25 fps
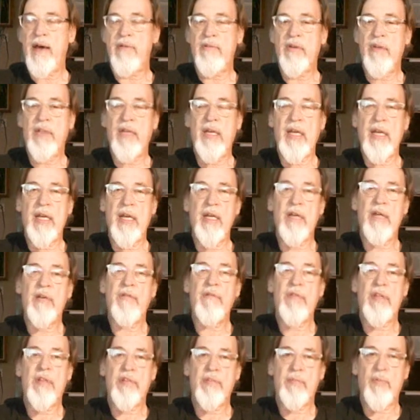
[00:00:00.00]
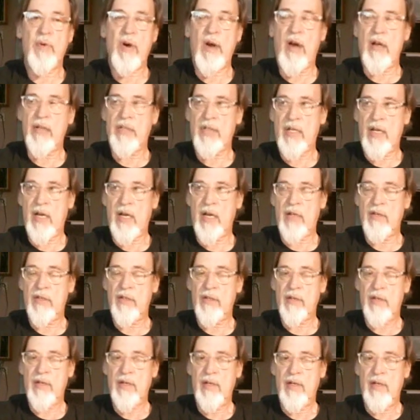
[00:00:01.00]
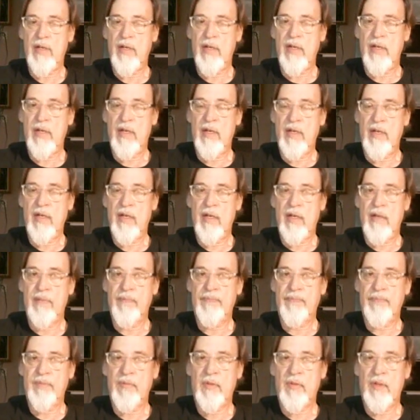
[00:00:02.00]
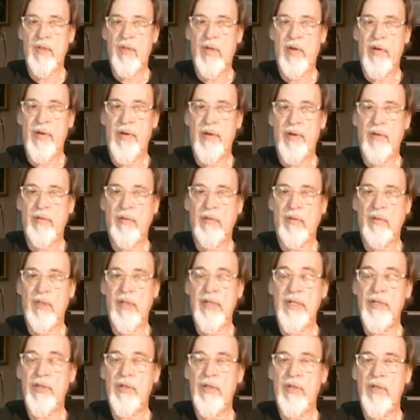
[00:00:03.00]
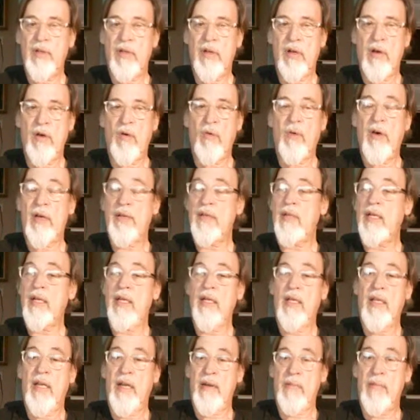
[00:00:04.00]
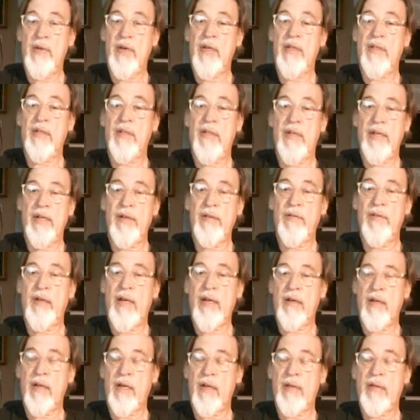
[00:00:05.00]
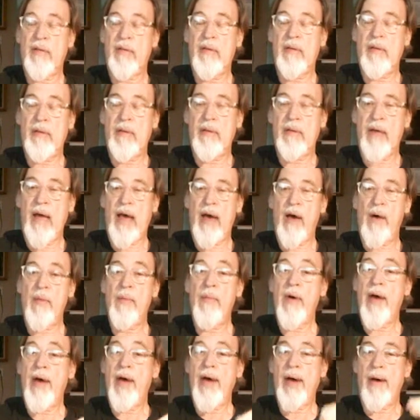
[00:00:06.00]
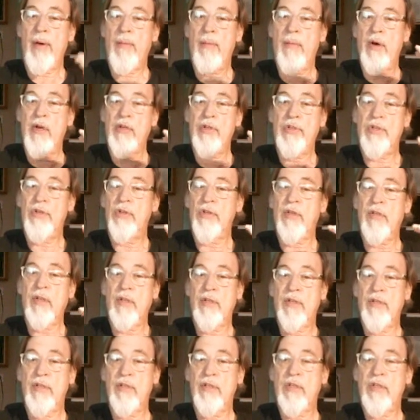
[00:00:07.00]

At least you know what the limit, how much you could conceivably get if your process is 100% efficient. You